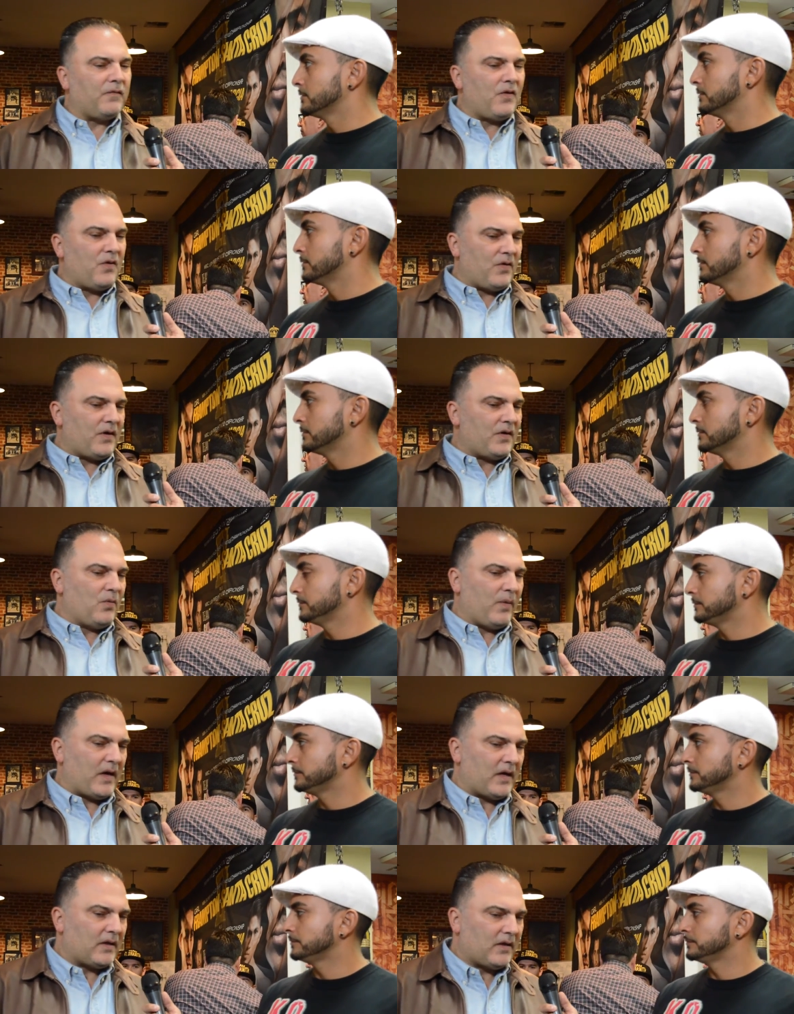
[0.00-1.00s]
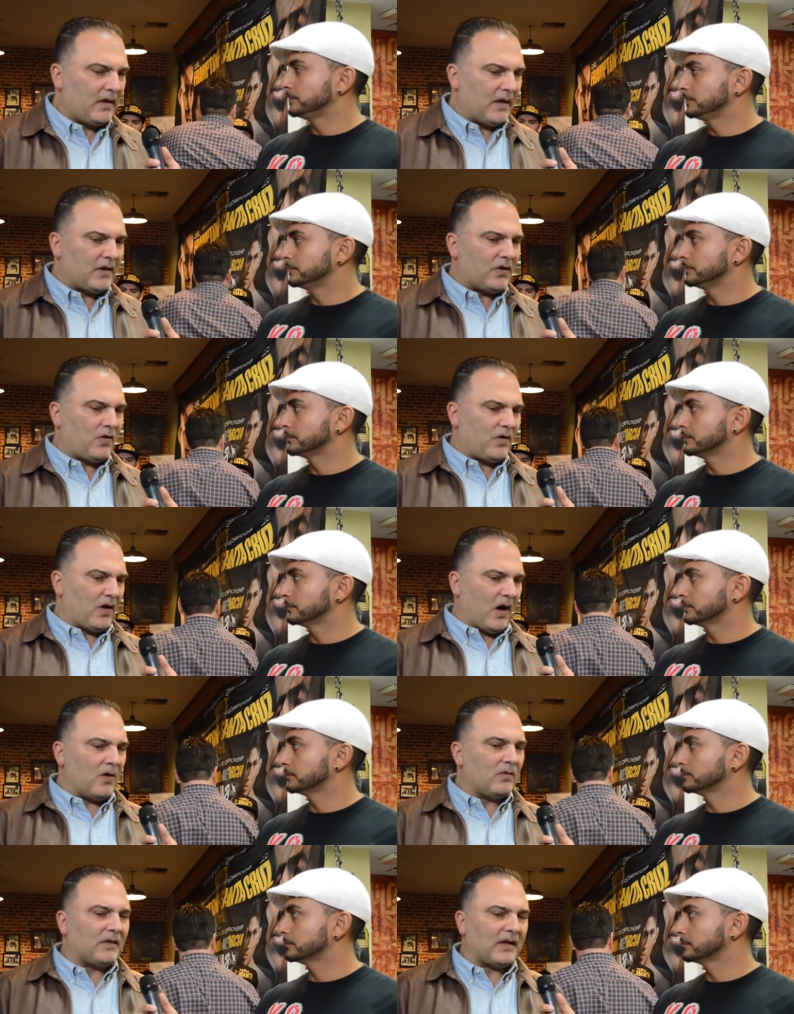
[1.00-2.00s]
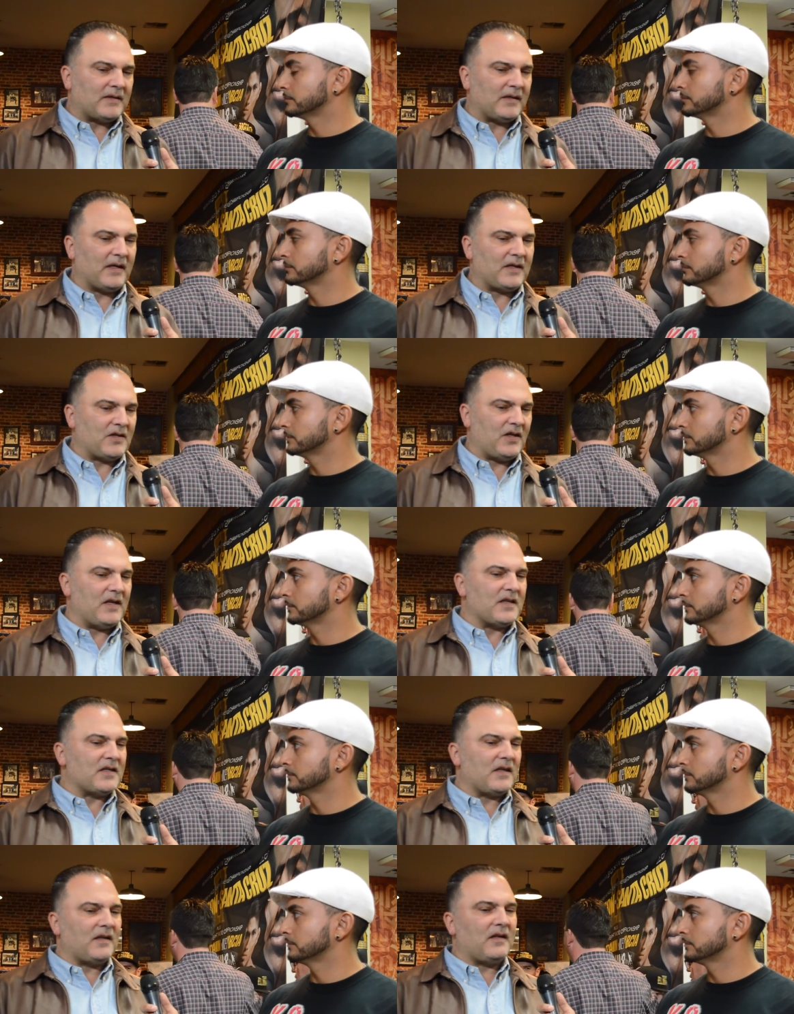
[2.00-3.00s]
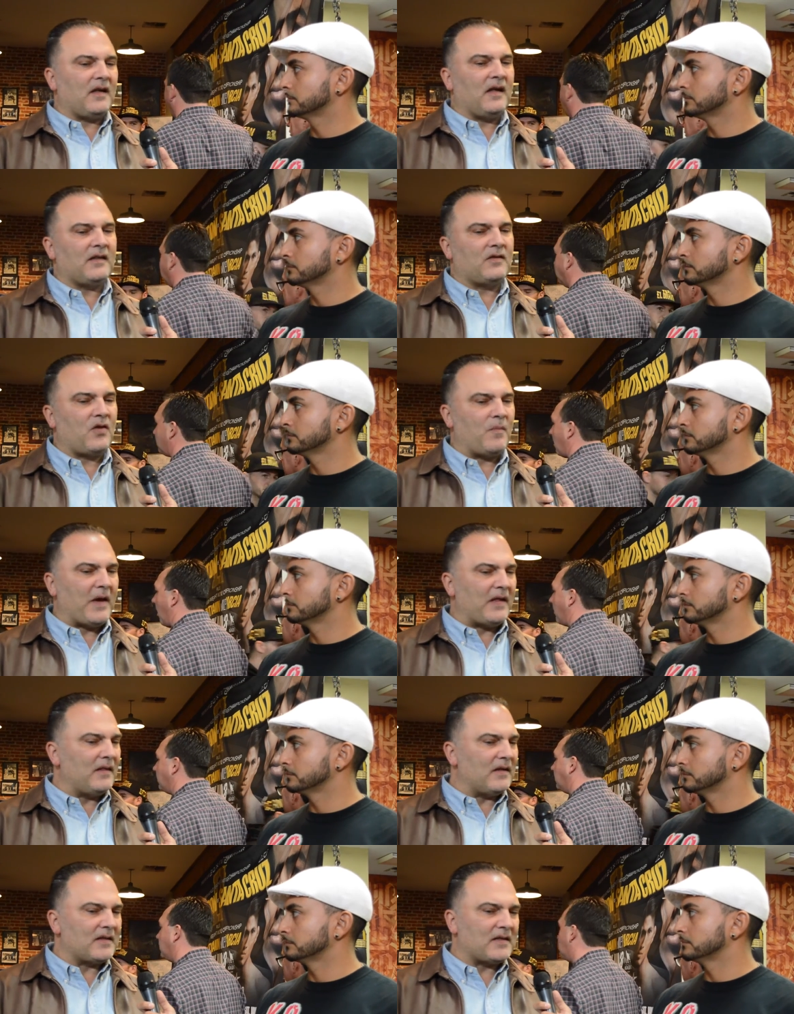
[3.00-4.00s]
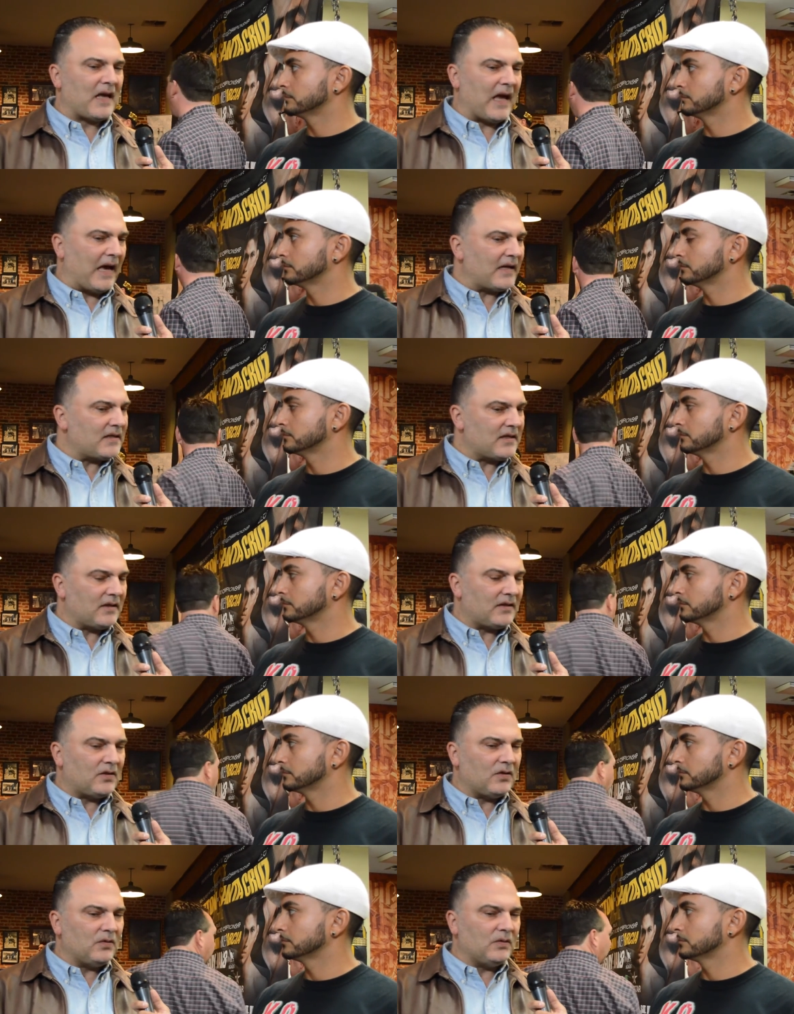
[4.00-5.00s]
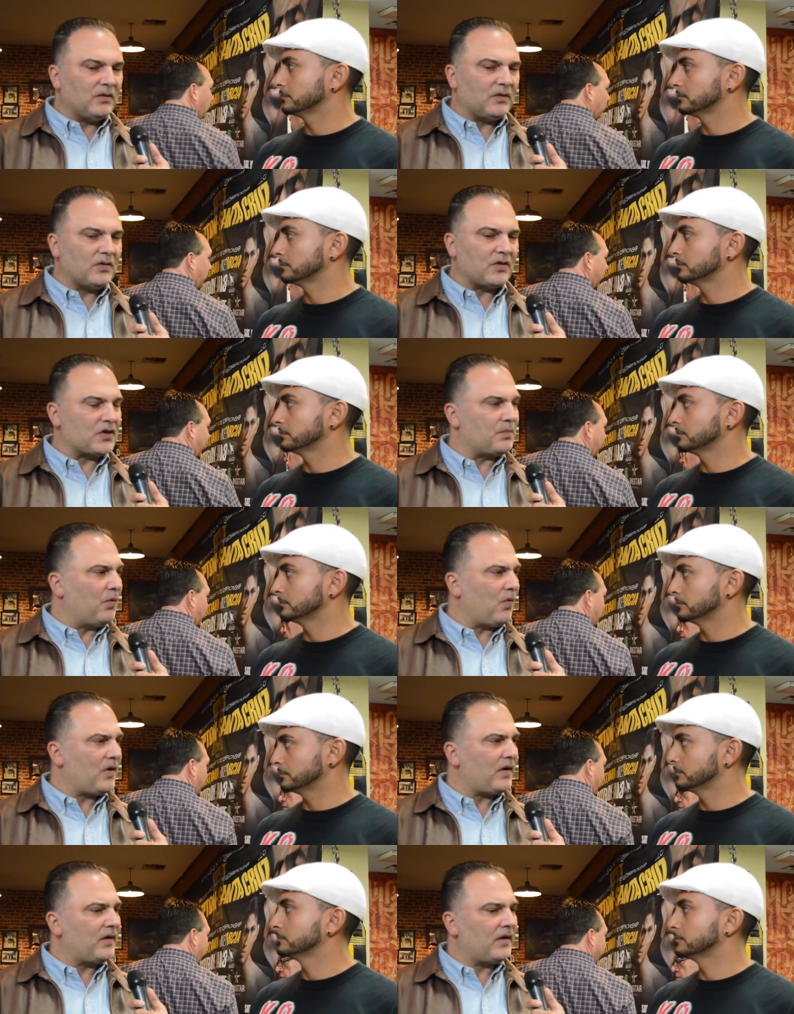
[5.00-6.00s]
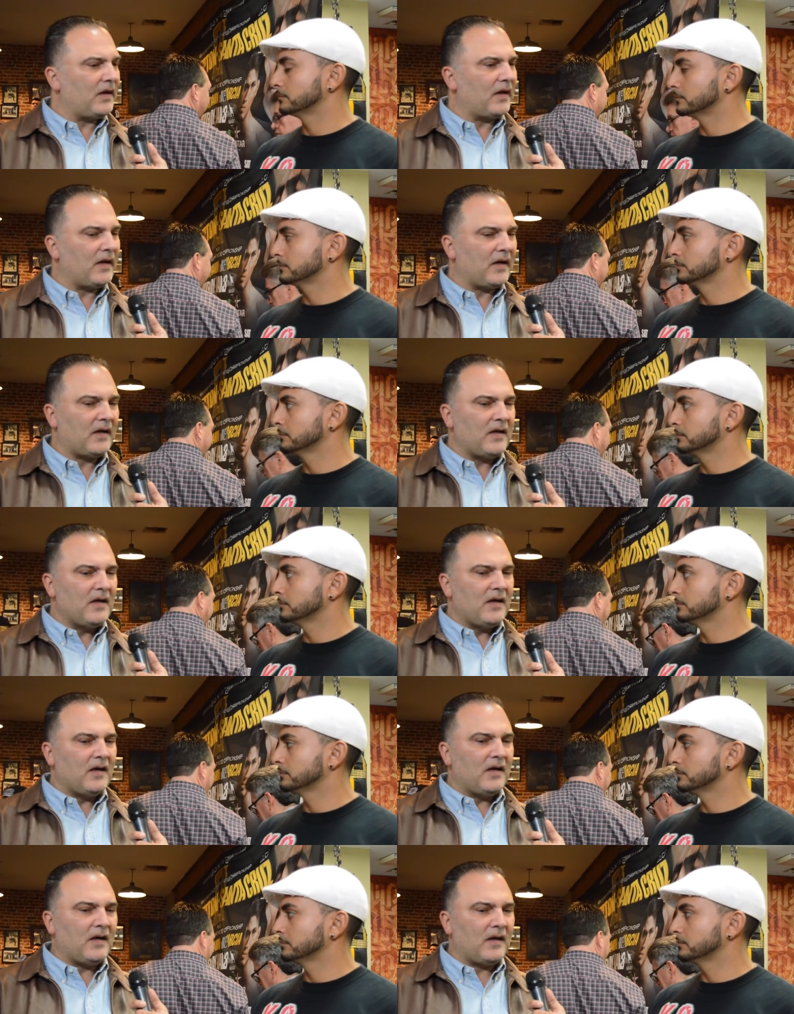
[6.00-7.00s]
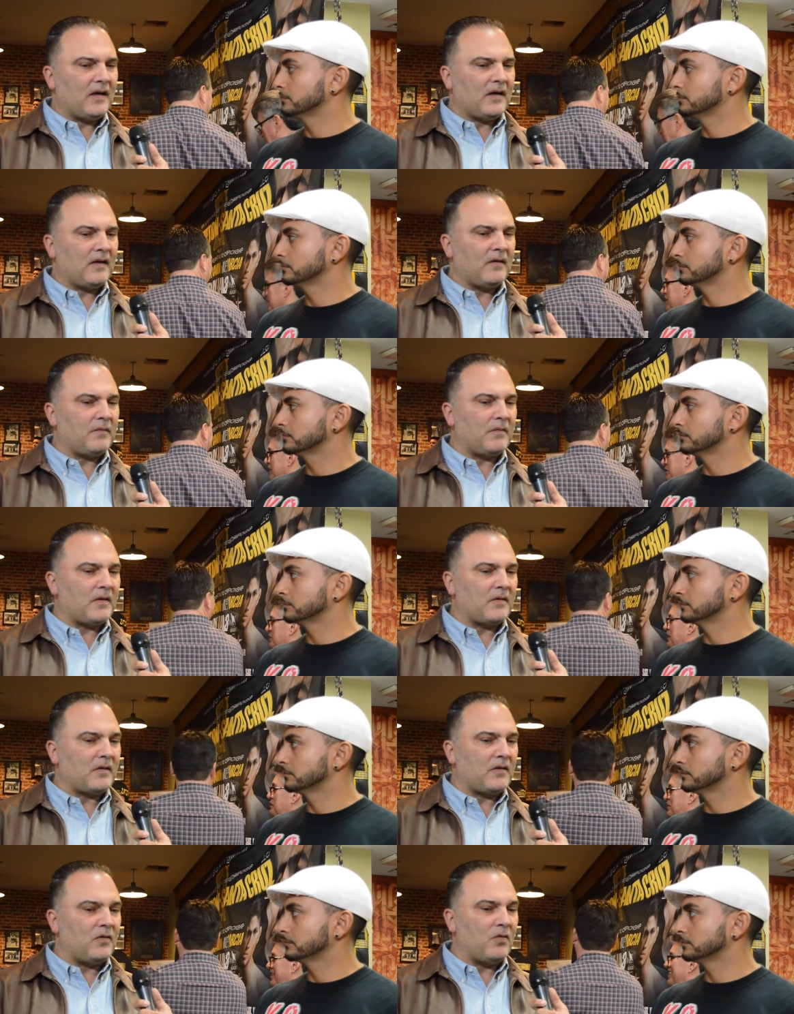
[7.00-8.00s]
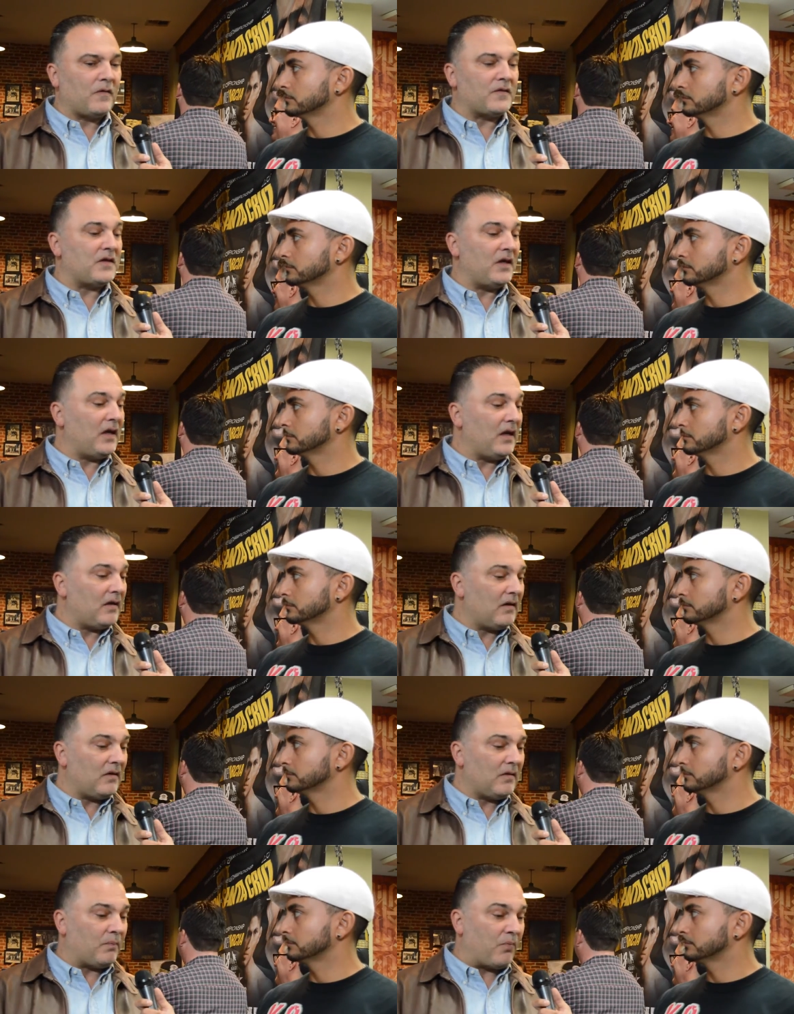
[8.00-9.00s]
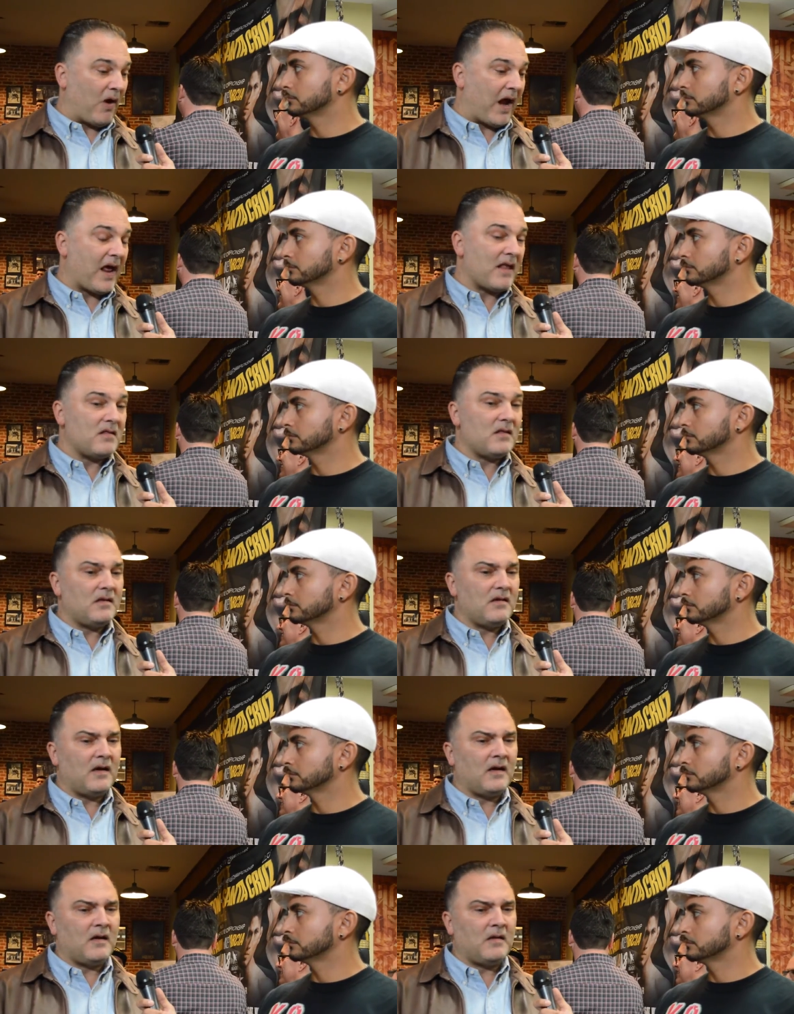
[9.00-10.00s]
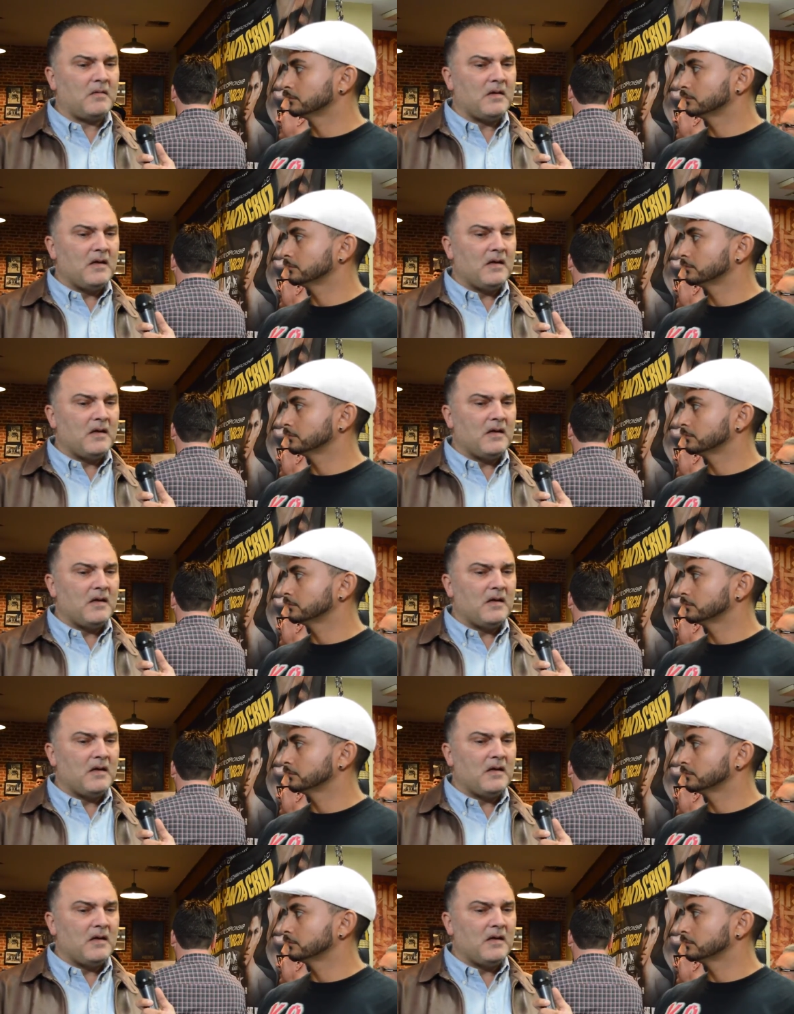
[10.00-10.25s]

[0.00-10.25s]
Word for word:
Speaker 1: for her the way it, it turned out. I think she is a, a tremendous asset to, to the sport, uh, uh, the, the, UFC brand. Uh,